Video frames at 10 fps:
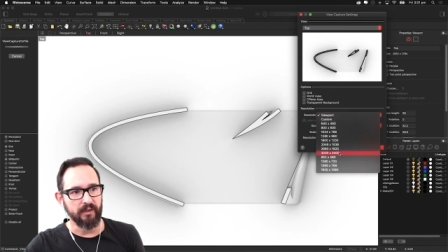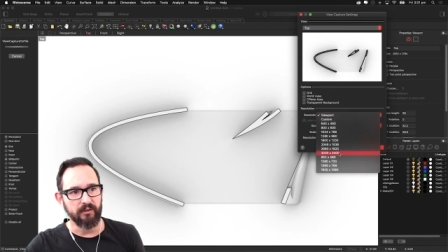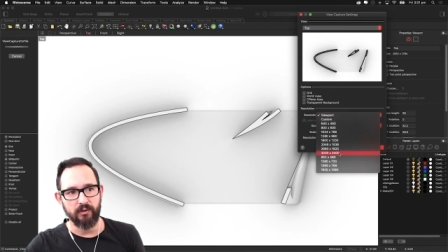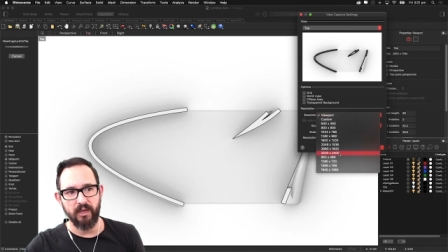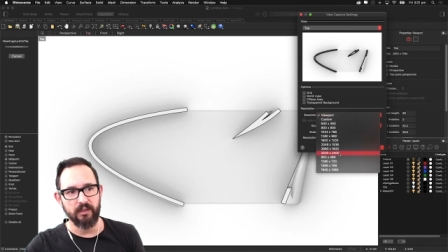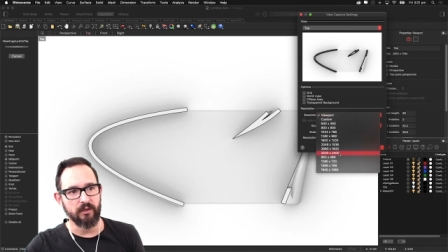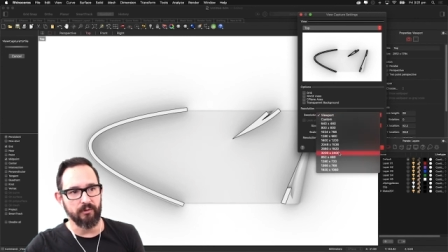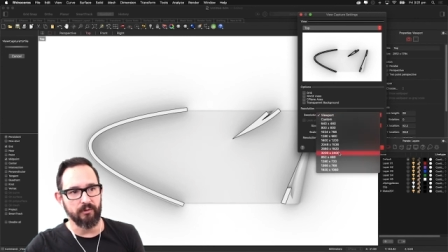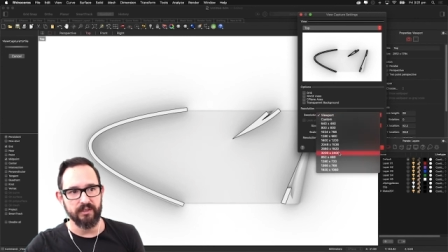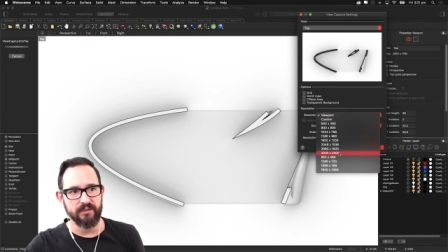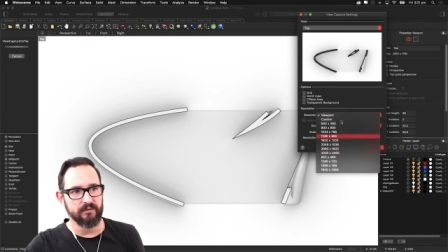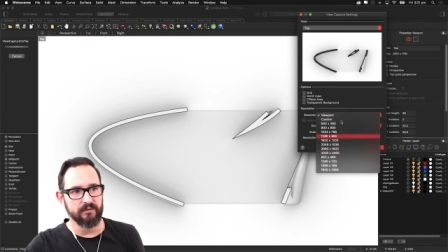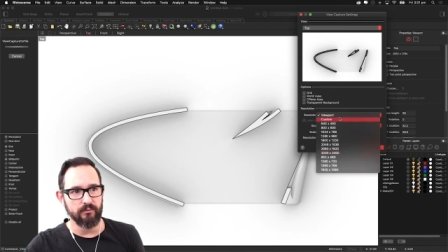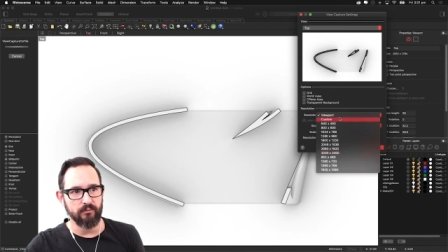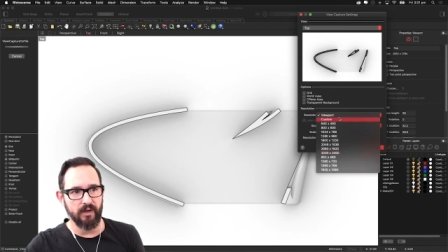but you can
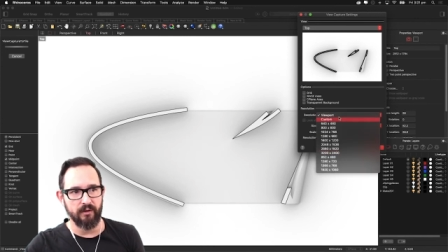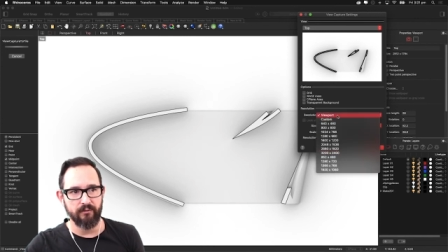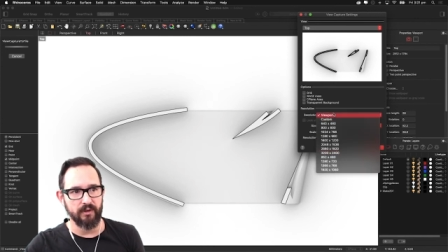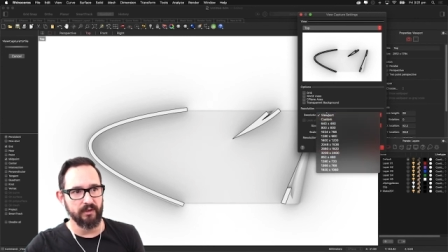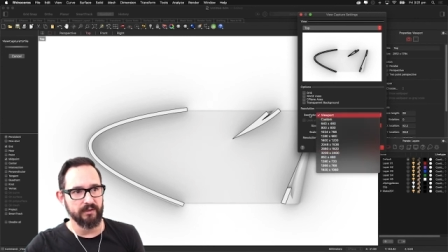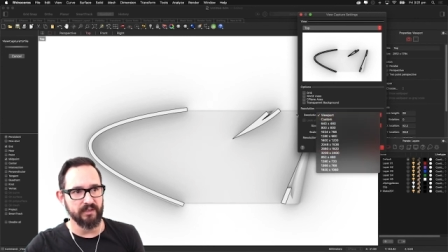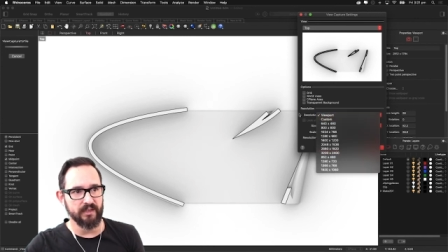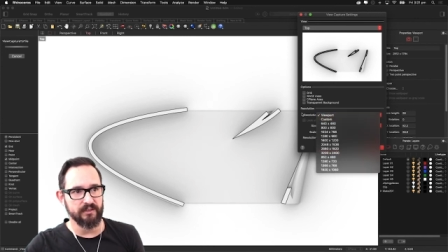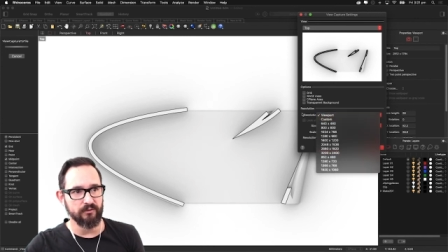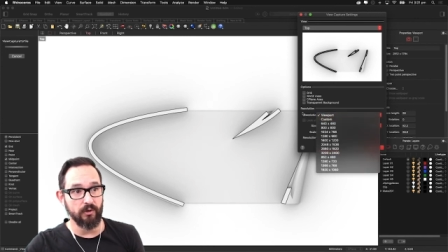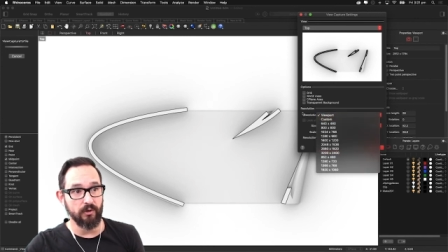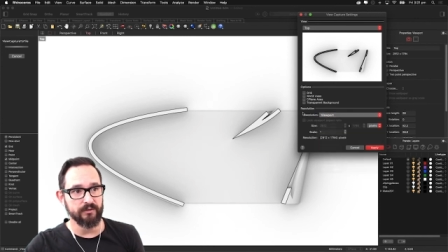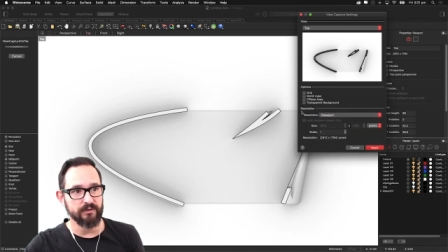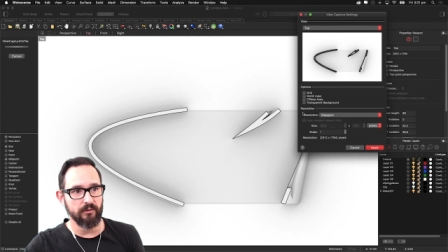increase to whatever size you want.